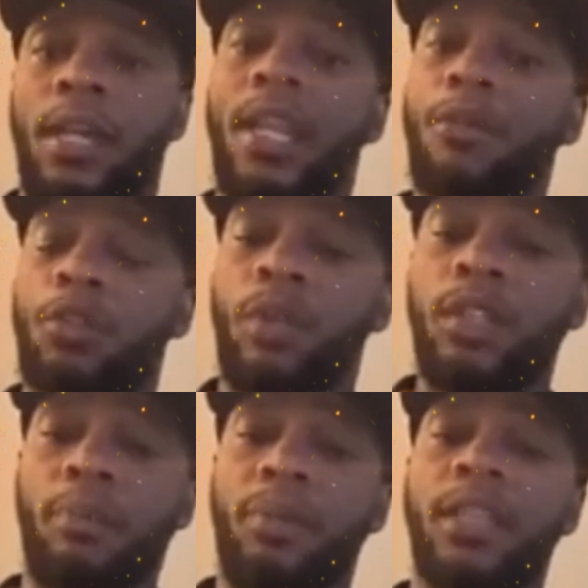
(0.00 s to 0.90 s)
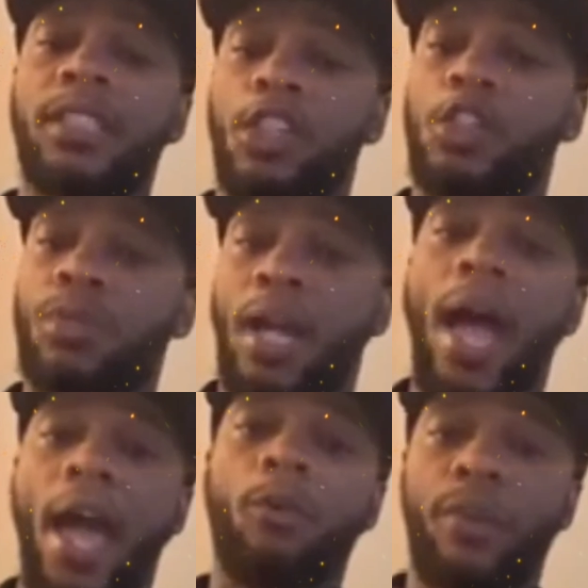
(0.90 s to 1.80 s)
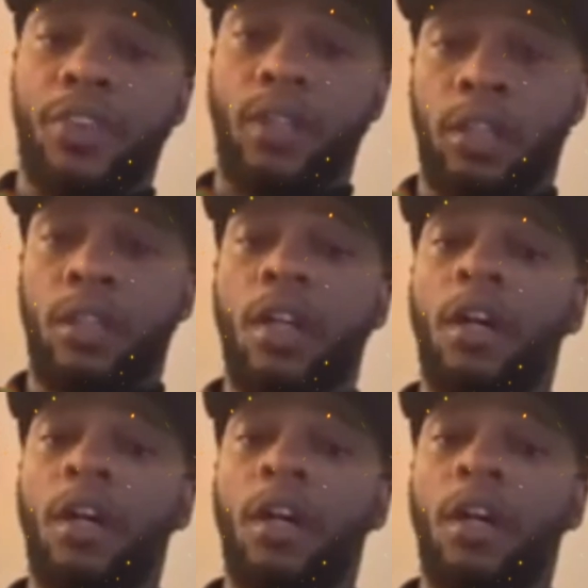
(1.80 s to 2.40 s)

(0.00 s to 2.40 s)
And that was one of the biggest issues I had with her